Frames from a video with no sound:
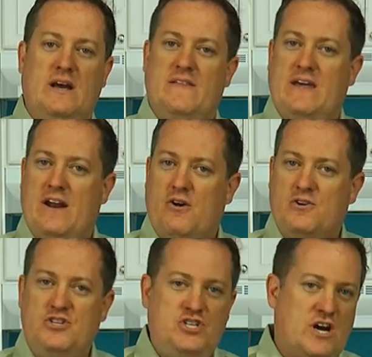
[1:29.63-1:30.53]
that are
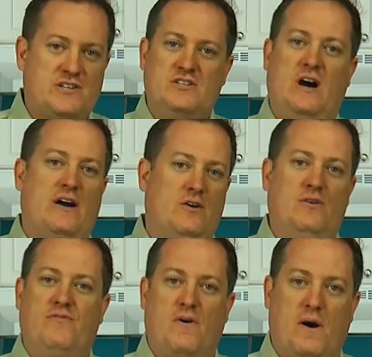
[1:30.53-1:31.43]
just not good
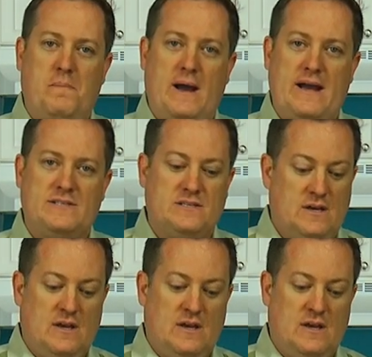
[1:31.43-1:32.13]
for our pets.